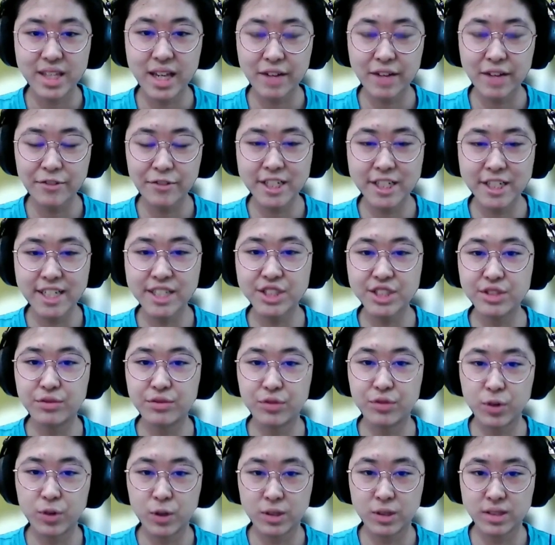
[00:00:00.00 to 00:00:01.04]
Every day she
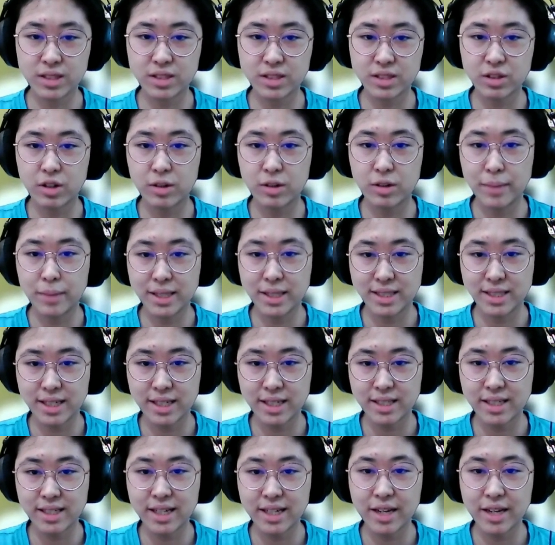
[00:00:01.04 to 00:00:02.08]
focuses on
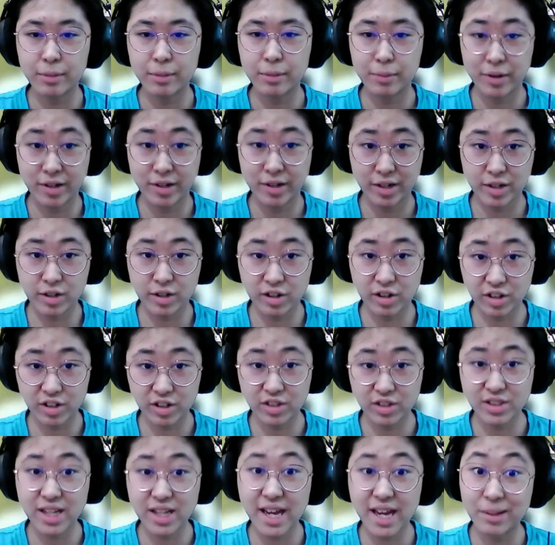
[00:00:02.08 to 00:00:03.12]
maintaining and repairing
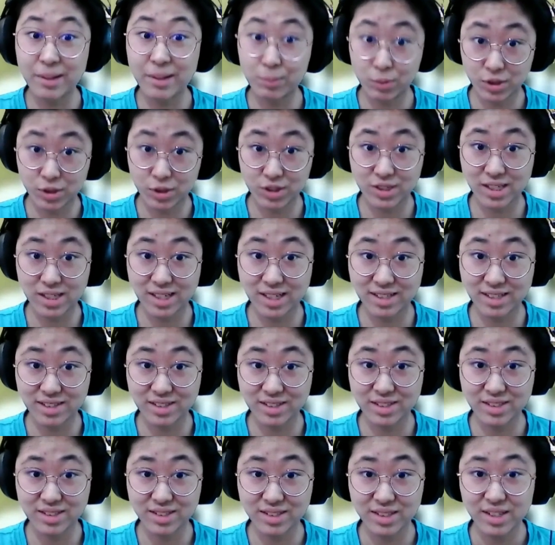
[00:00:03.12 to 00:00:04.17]
cars and
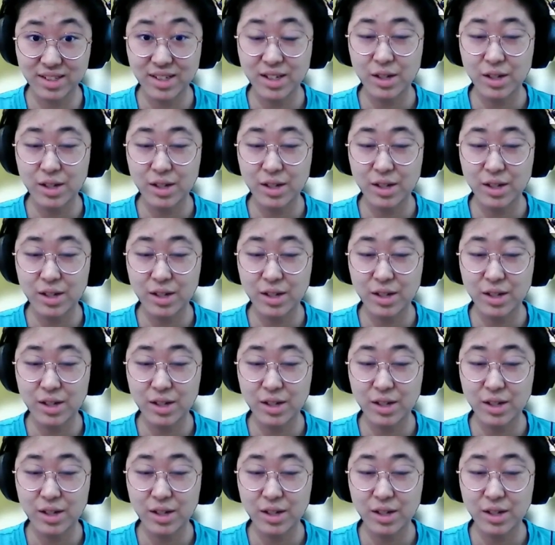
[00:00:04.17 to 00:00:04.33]
motorcycles.